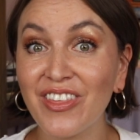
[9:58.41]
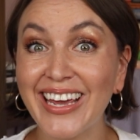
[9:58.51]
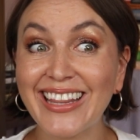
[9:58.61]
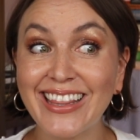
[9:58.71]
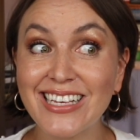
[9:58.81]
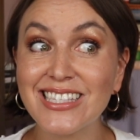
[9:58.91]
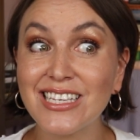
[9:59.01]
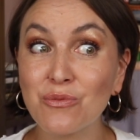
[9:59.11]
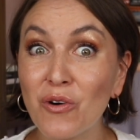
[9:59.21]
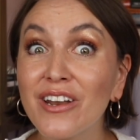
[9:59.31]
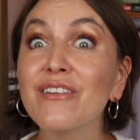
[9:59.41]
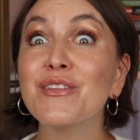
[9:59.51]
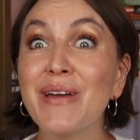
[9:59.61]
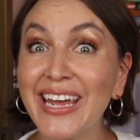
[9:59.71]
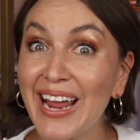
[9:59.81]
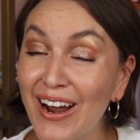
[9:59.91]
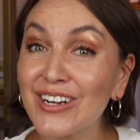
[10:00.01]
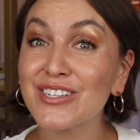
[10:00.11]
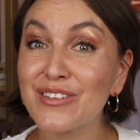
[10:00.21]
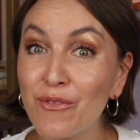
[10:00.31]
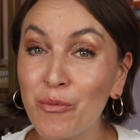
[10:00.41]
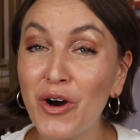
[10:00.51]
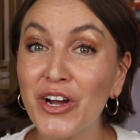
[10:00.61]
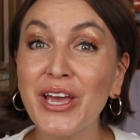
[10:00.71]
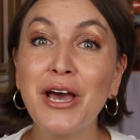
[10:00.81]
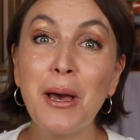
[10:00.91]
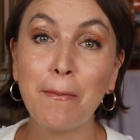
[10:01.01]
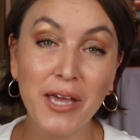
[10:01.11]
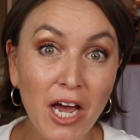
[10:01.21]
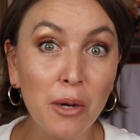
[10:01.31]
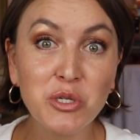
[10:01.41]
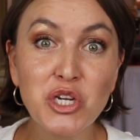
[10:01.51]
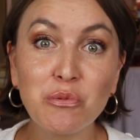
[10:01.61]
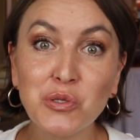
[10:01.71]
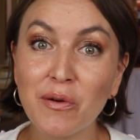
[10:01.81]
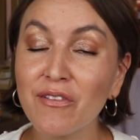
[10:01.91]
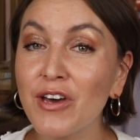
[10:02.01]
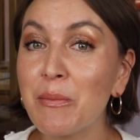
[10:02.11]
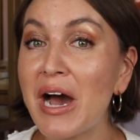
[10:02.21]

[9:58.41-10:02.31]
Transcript: Like, this is one of the main characters of the book. Big Amachi was one of them.